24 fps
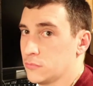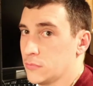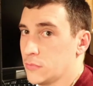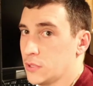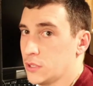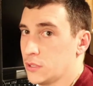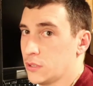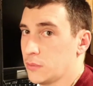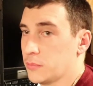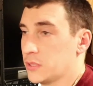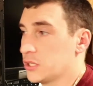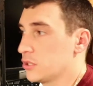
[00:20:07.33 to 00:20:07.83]

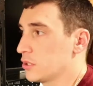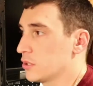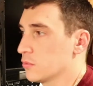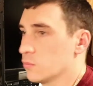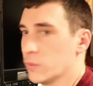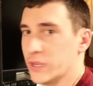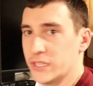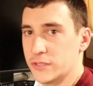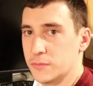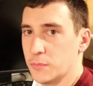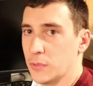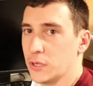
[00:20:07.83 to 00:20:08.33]
I mean, you can
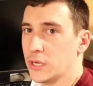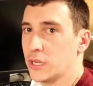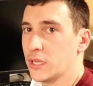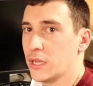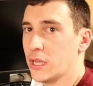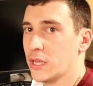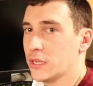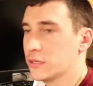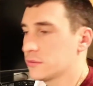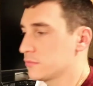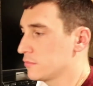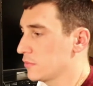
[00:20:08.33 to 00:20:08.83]
waste money.
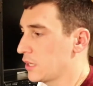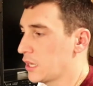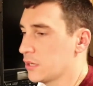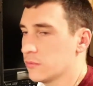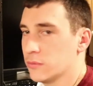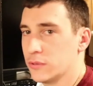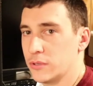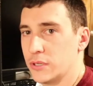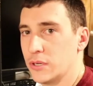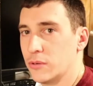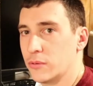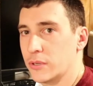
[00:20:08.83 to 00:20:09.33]
I
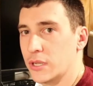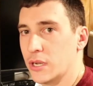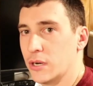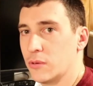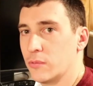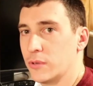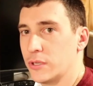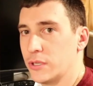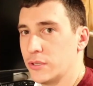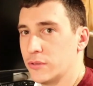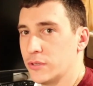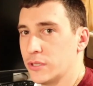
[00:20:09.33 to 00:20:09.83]
really don't care
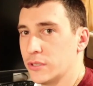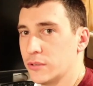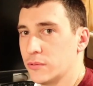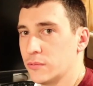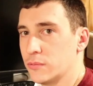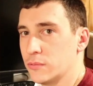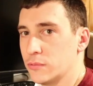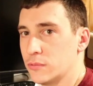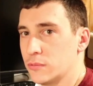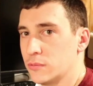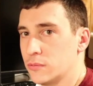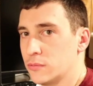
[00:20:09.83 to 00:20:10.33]
what you do.
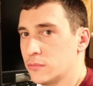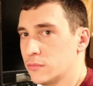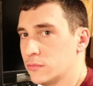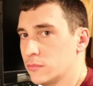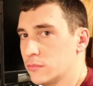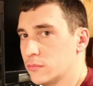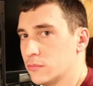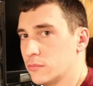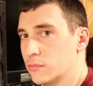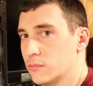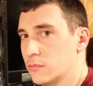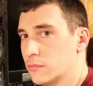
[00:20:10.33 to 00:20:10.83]

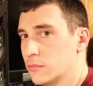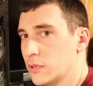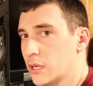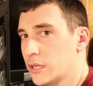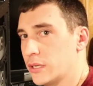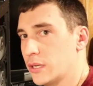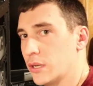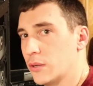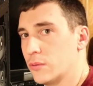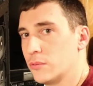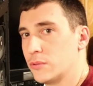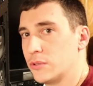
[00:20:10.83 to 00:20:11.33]
I
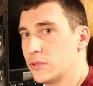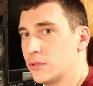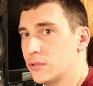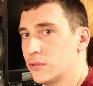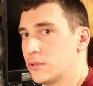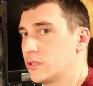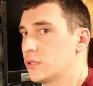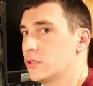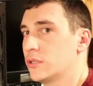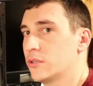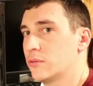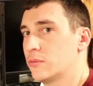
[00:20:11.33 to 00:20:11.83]
don't. You
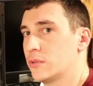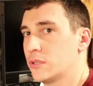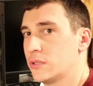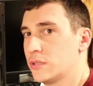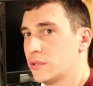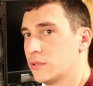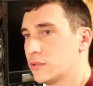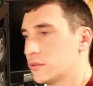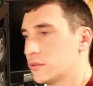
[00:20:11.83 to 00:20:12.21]
can do it.